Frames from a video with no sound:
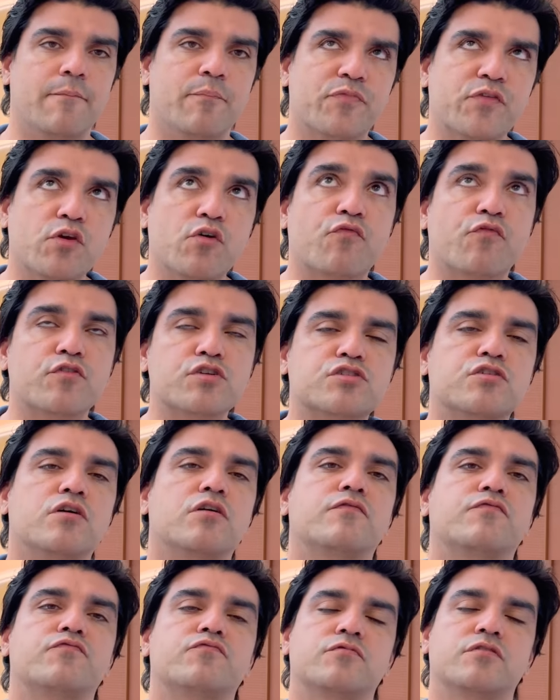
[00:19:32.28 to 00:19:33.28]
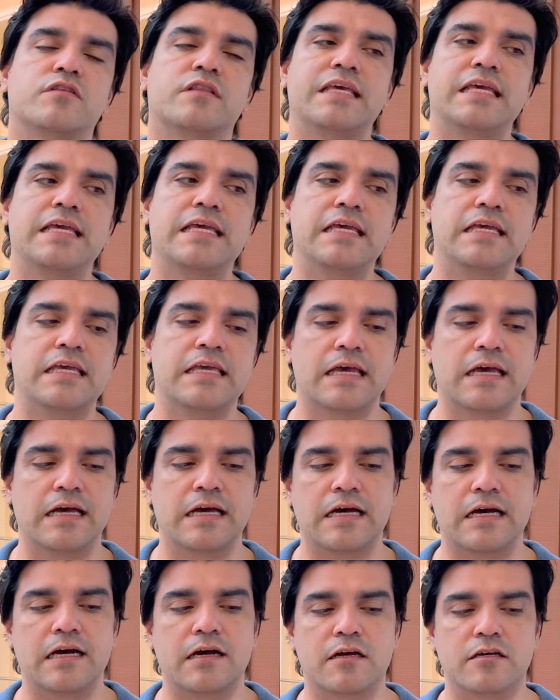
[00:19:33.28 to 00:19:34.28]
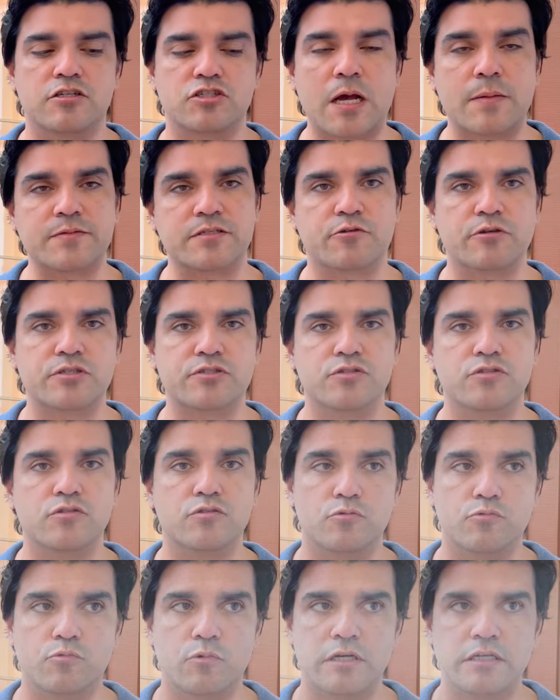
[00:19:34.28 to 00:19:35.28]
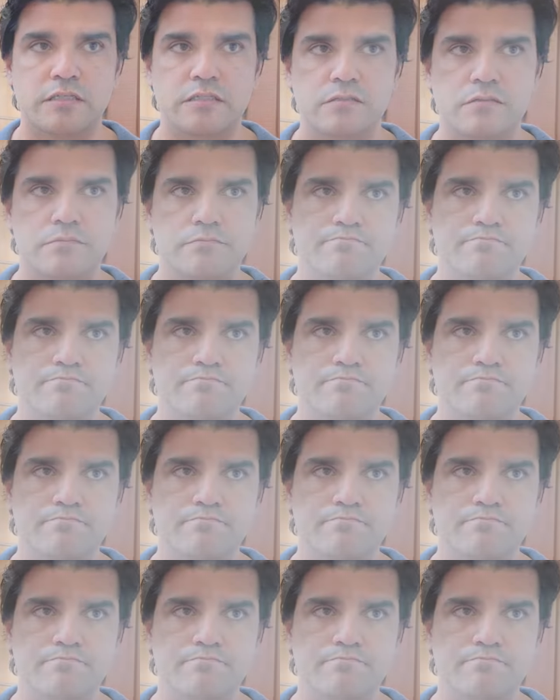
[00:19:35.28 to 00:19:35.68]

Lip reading: So first off, the Shops at Crystal was,